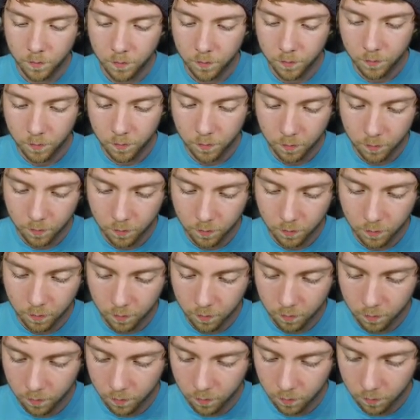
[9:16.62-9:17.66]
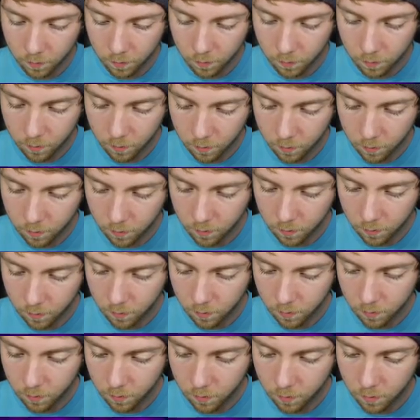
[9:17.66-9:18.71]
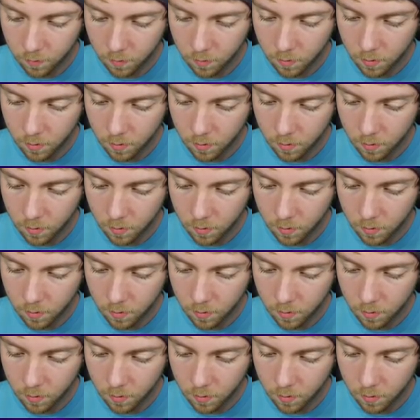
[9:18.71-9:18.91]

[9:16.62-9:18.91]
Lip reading: Nobody speaks.